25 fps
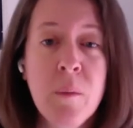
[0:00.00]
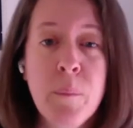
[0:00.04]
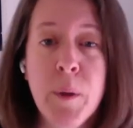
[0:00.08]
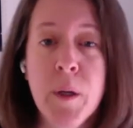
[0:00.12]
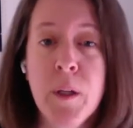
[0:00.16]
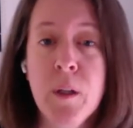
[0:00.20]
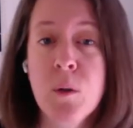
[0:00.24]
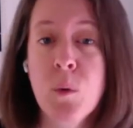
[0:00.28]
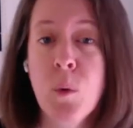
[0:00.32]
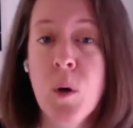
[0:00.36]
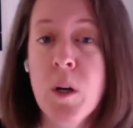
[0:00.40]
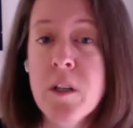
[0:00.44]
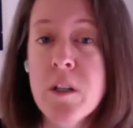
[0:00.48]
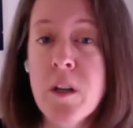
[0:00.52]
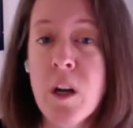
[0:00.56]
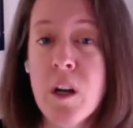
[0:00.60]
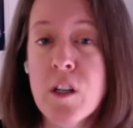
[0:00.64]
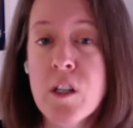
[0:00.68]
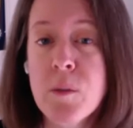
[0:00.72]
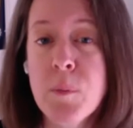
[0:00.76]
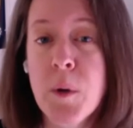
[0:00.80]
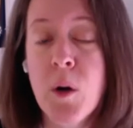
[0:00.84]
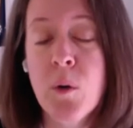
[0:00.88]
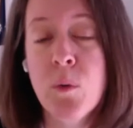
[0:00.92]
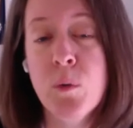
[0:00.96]
pillar one
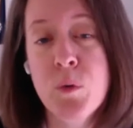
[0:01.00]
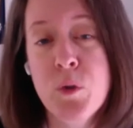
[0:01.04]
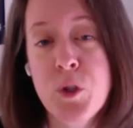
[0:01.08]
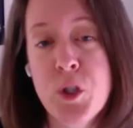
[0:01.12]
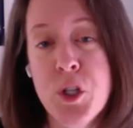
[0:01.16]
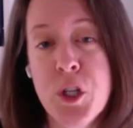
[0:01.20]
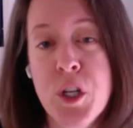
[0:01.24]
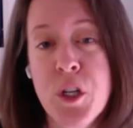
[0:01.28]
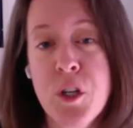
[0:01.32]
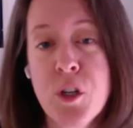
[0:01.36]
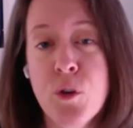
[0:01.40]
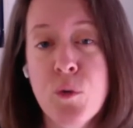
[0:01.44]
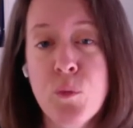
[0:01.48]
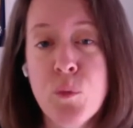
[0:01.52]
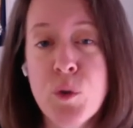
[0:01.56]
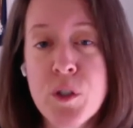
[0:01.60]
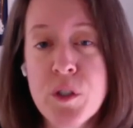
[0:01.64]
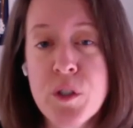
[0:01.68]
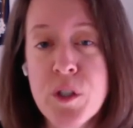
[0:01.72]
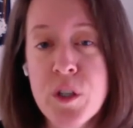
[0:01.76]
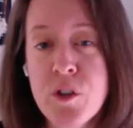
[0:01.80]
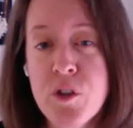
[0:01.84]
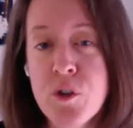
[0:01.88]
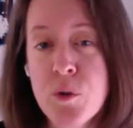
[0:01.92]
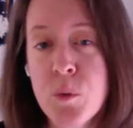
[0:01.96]
talks about routine and
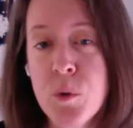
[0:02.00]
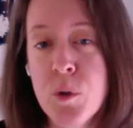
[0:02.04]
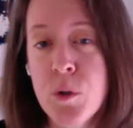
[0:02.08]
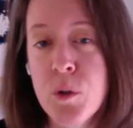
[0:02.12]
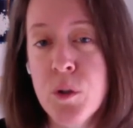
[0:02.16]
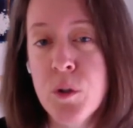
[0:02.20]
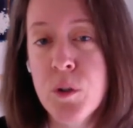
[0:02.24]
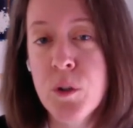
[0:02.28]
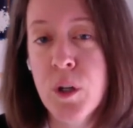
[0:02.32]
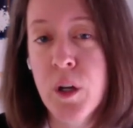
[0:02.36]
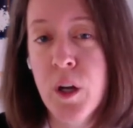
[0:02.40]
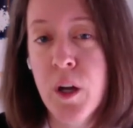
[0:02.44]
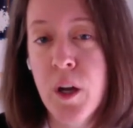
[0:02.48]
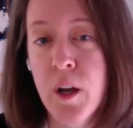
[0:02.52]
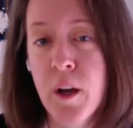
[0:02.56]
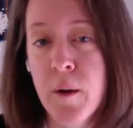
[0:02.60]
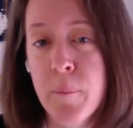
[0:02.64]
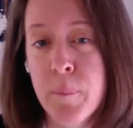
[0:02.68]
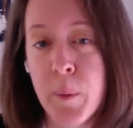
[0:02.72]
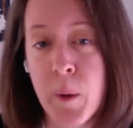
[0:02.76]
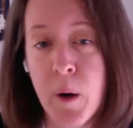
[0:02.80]
residual uh,